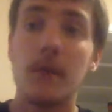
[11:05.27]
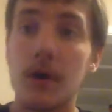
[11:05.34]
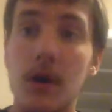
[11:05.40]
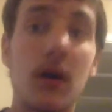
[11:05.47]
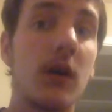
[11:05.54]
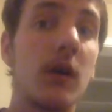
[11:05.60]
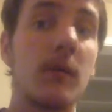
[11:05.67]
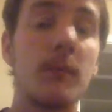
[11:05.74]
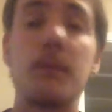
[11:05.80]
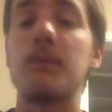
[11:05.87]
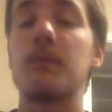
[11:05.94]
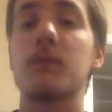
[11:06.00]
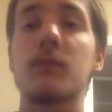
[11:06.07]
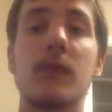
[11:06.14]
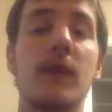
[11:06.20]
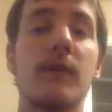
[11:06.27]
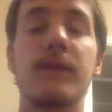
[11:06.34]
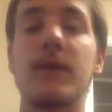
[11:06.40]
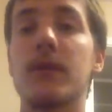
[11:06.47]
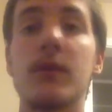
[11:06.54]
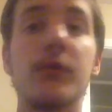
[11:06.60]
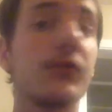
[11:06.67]

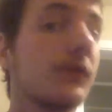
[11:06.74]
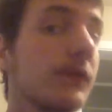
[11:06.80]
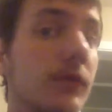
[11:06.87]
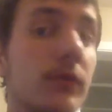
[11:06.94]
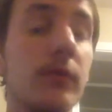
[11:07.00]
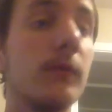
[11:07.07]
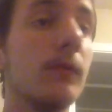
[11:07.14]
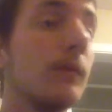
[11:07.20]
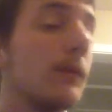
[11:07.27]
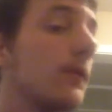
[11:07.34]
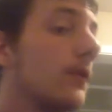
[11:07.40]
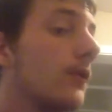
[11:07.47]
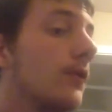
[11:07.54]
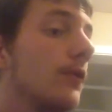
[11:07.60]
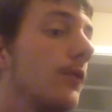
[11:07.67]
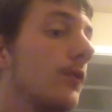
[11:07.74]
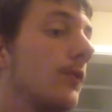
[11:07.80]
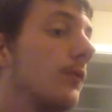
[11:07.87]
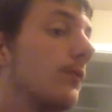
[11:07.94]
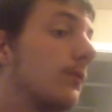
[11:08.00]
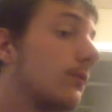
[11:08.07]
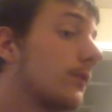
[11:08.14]
For those of you
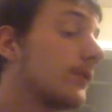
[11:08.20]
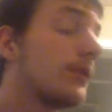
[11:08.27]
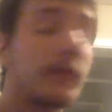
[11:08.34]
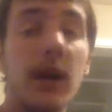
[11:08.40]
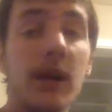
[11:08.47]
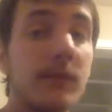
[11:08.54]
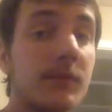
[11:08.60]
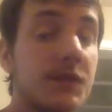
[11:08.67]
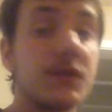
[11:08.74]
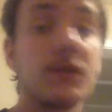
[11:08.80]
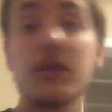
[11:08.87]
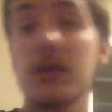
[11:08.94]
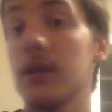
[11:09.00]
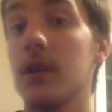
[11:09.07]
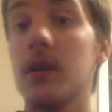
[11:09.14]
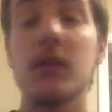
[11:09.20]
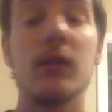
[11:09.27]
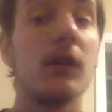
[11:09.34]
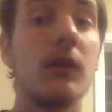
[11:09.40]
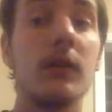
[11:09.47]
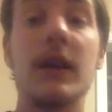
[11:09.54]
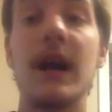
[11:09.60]
who really like Machine Head,
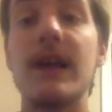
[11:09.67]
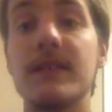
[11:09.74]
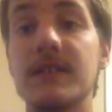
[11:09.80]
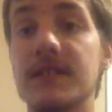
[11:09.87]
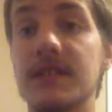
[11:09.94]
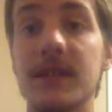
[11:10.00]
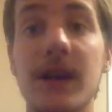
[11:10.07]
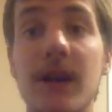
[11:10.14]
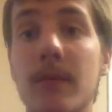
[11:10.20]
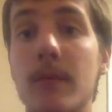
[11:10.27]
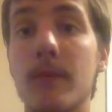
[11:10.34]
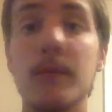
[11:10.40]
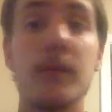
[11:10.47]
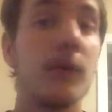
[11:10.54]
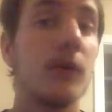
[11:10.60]
yeah, this album,